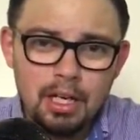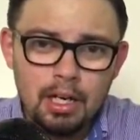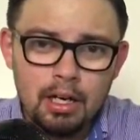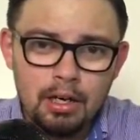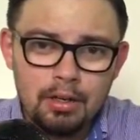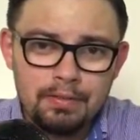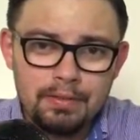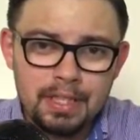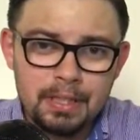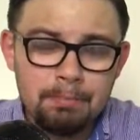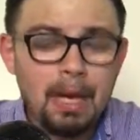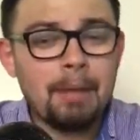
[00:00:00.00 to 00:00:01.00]
of
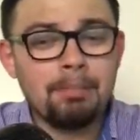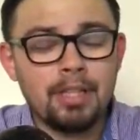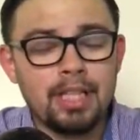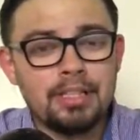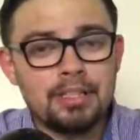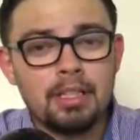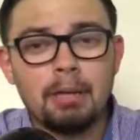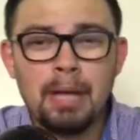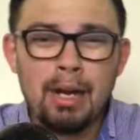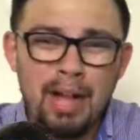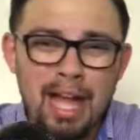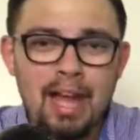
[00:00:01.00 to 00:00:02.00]
the population,
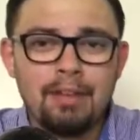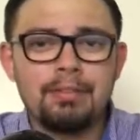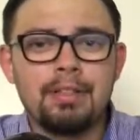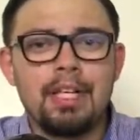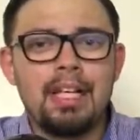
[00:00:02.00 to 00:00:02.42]
about half,